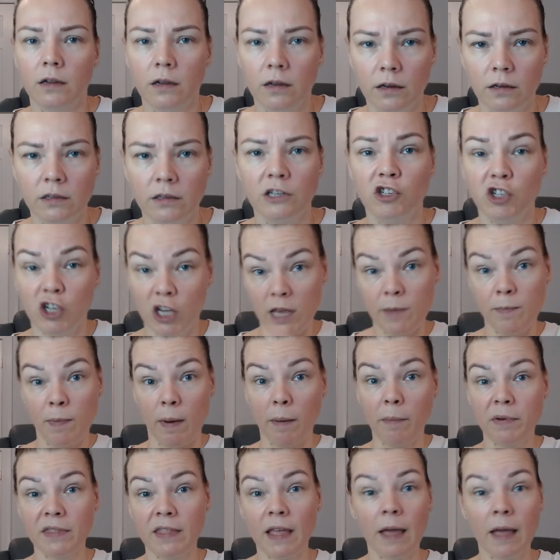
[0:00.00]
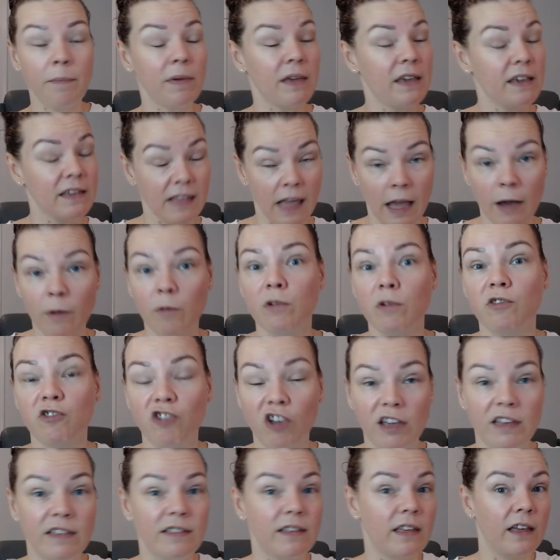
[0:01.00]
Did you keep up with that? Because I was
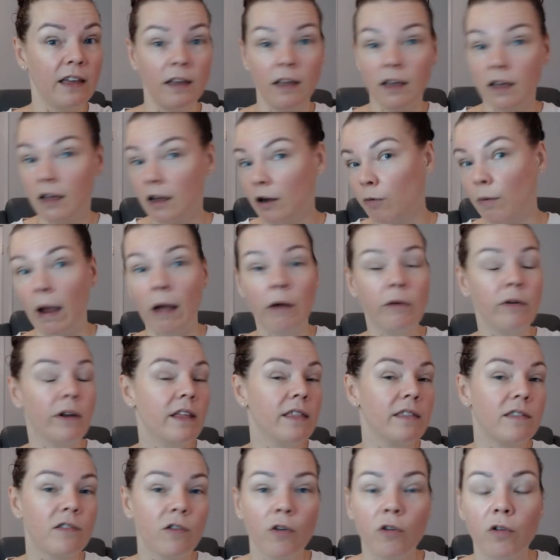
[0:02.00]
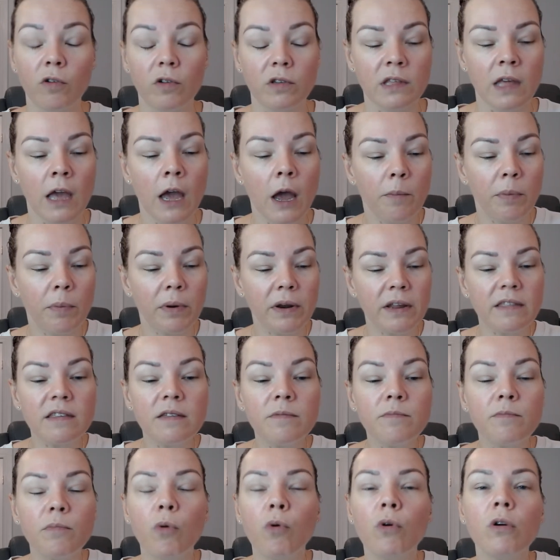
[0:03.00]
chasing around in circles. But it's
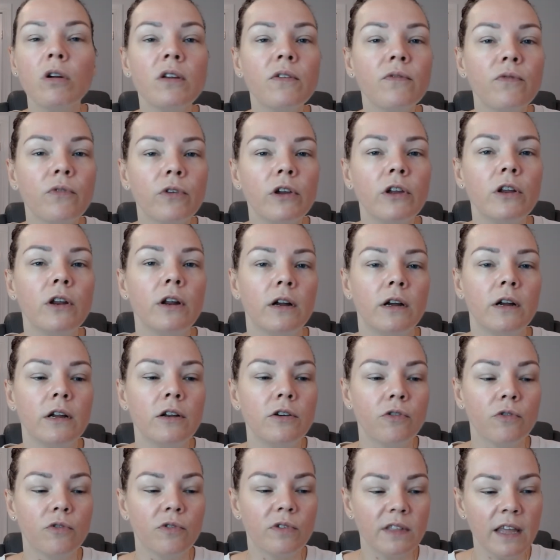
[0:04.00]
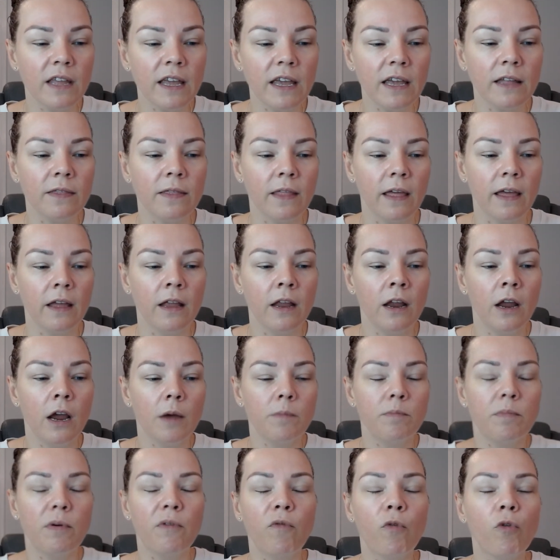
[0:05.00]
important for you to understand that
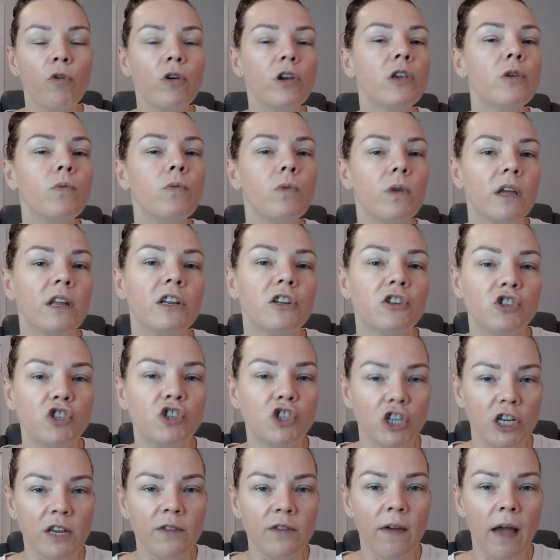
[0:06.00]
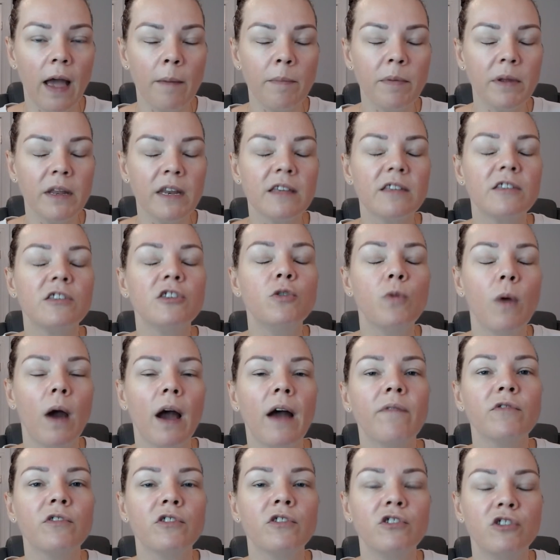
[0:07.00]
before you can achieve happiness, you
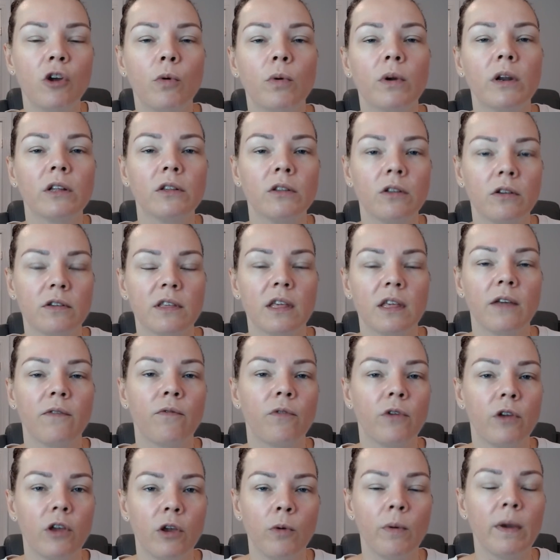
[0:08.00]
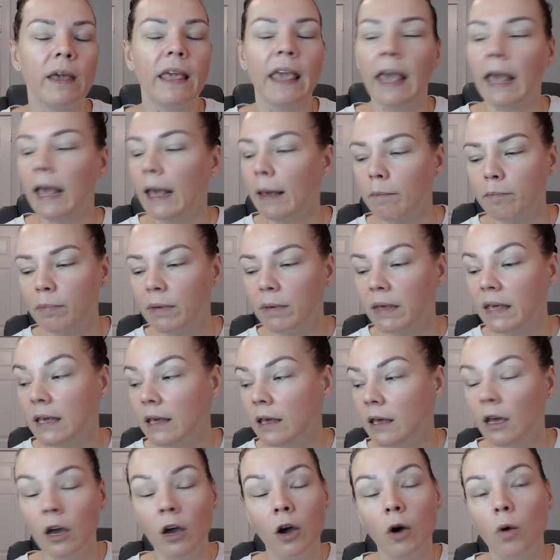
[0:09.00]
have to know what it looks like for you. It can't
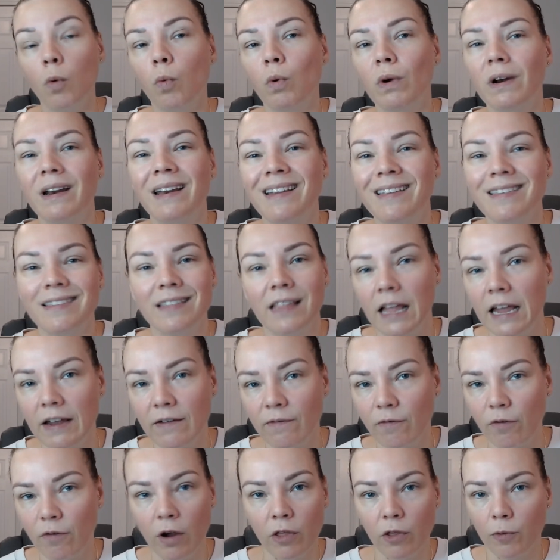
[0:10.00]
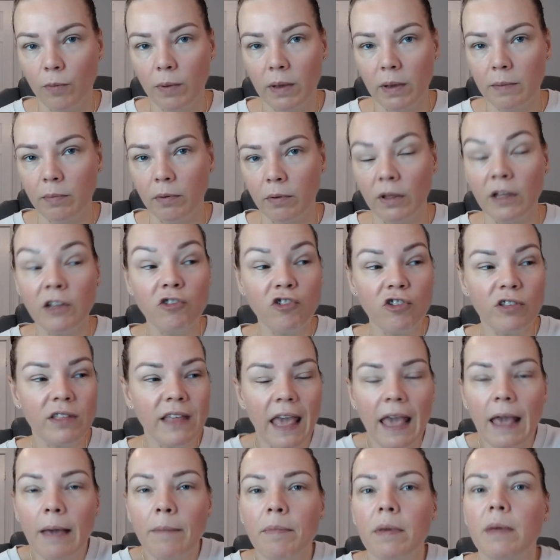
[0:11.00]
be what it is like for other people. It just
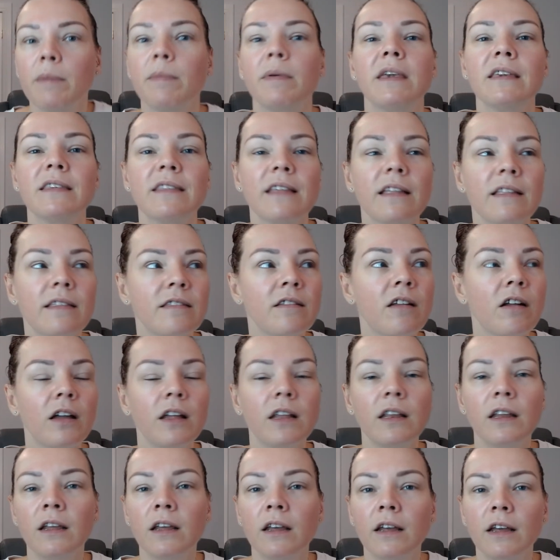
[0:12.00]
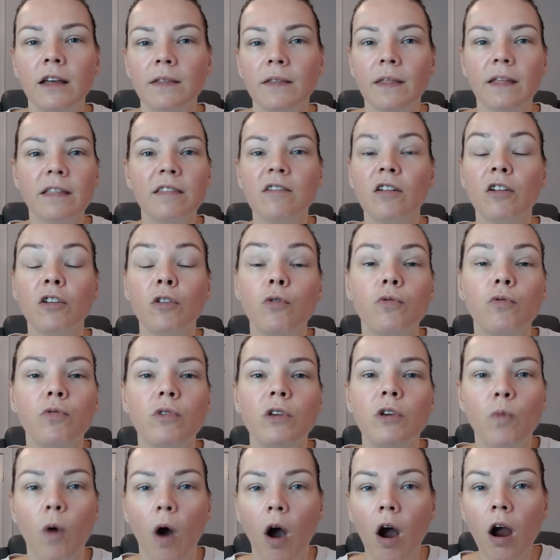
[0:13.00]
can't be because that's not that's not who
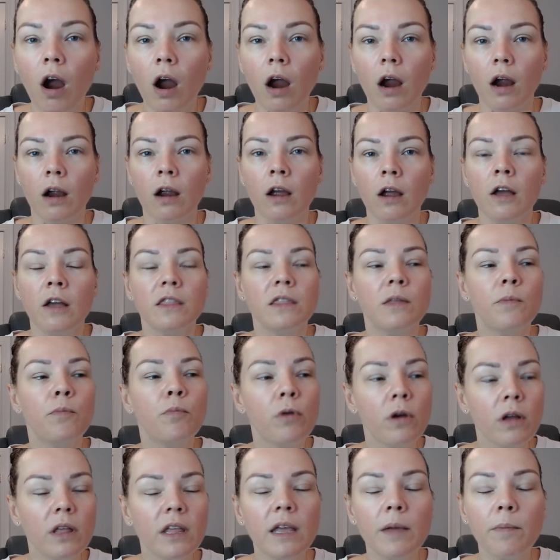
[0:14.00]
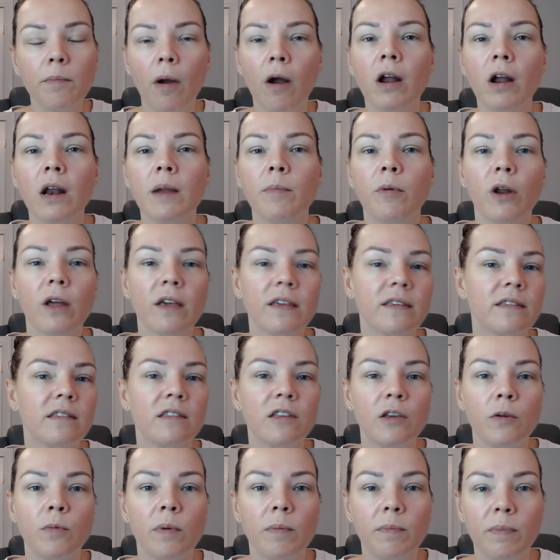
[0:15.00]
you are. The brilliant part about us as
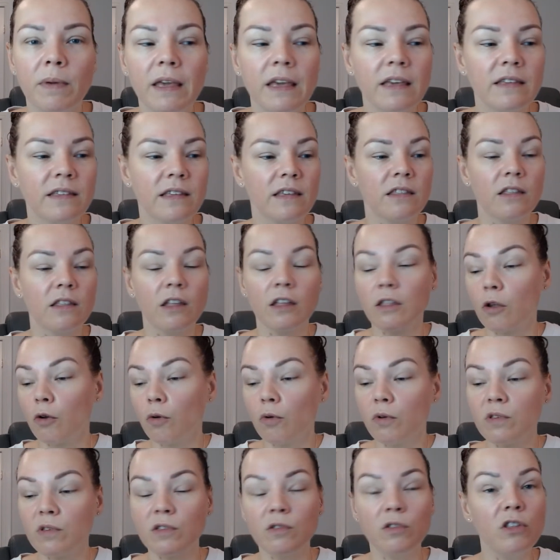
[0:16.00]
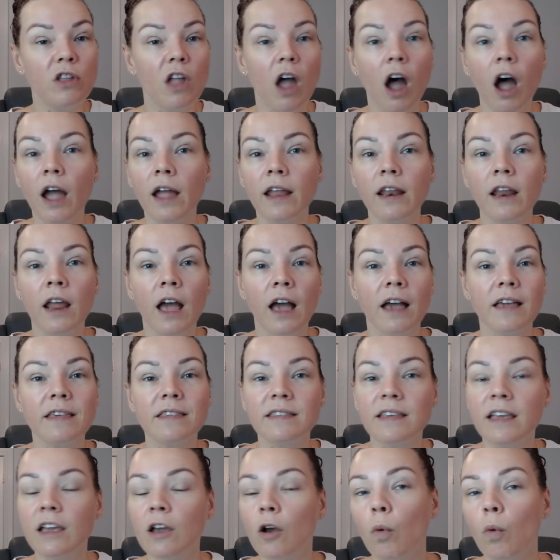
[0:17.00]
human beings is that there is not a
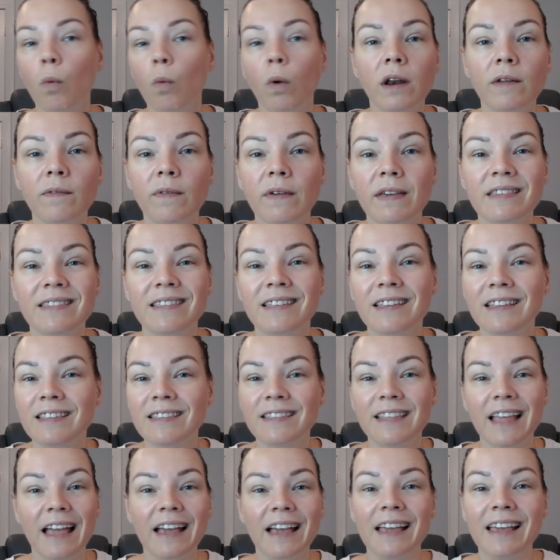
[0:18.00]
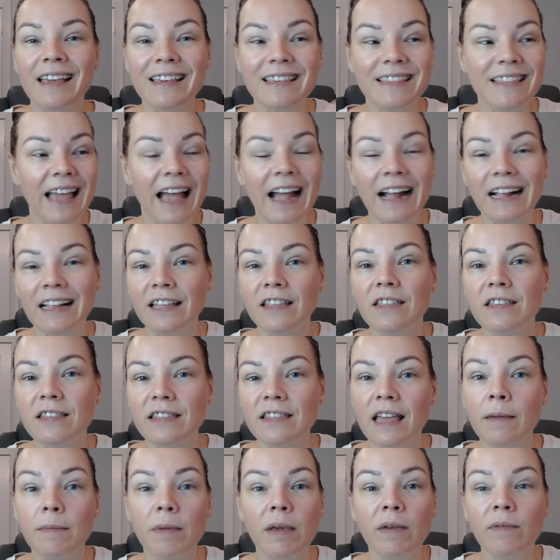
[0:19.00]
single one of us that is that exactly the
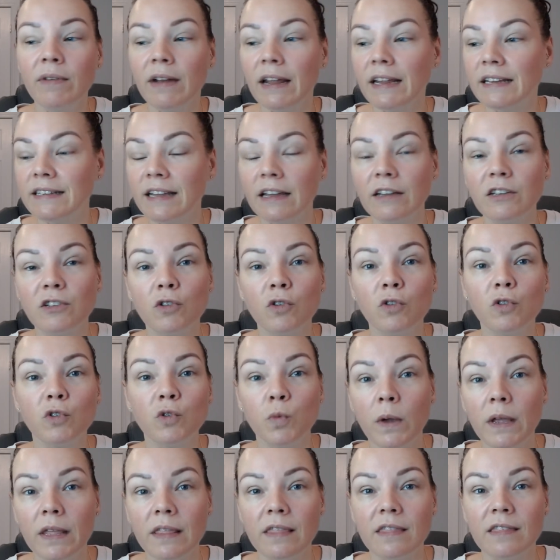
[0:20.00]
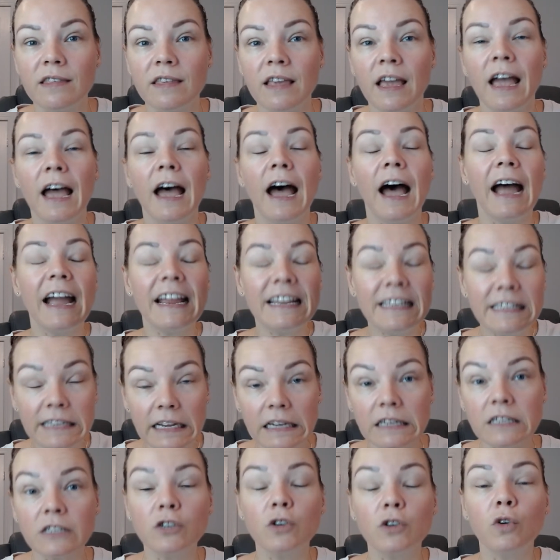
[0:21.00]
same, even identical twins.
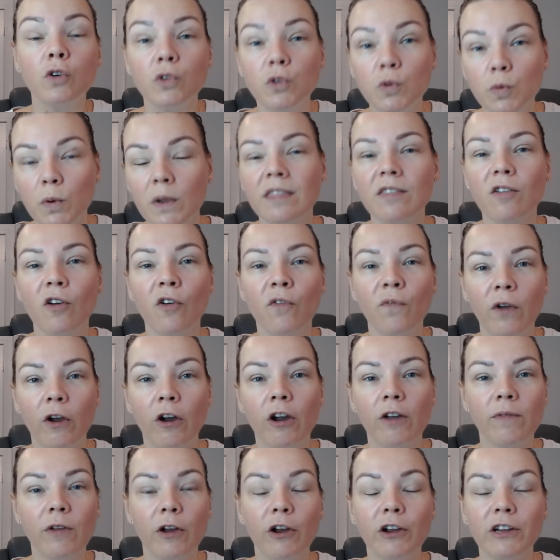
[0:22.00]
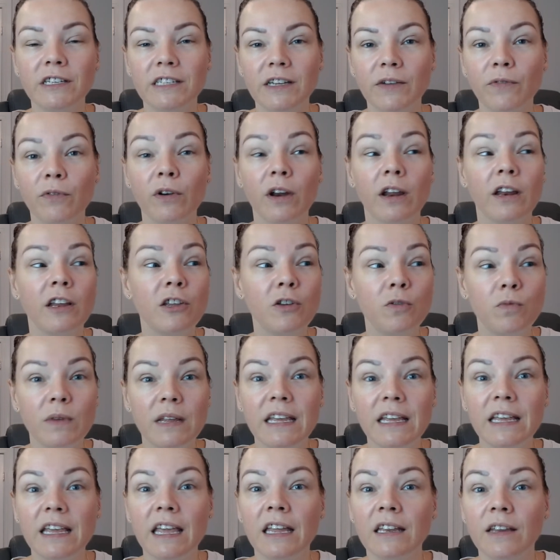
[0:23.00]
Identical twins are very, very different and
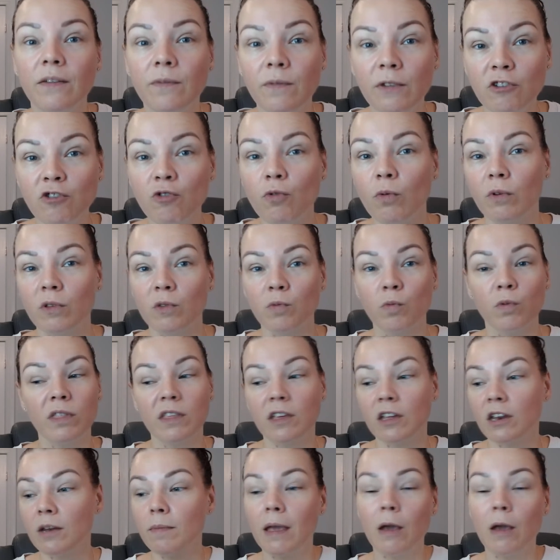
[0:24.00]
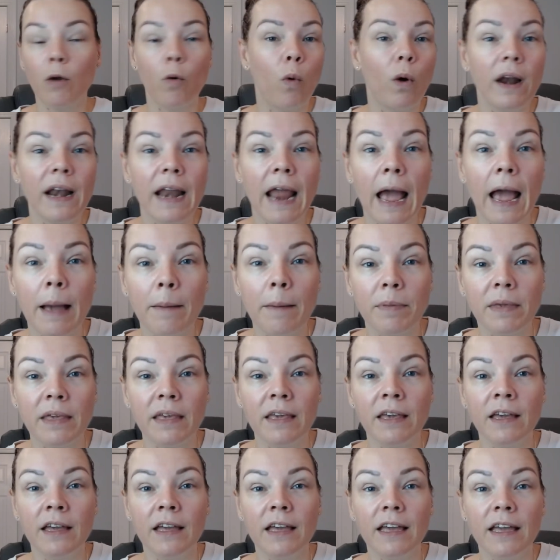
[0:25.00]
unique individuals. What's going to make one
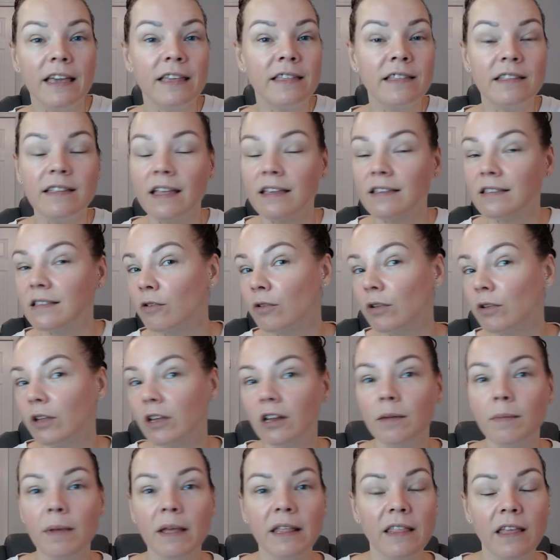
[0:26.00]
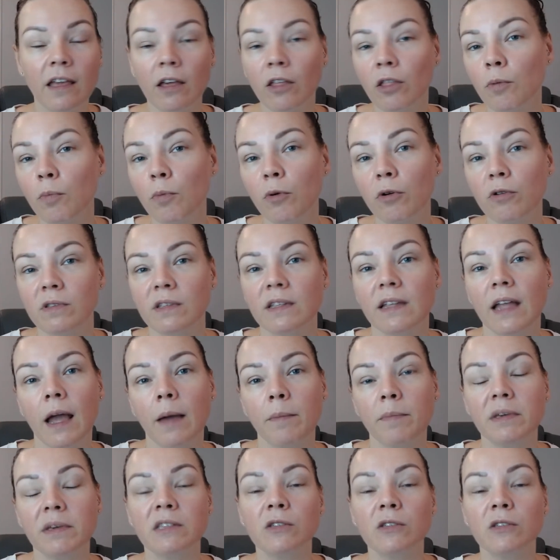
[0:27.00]
happy isn't necessarily going to make the other person happy.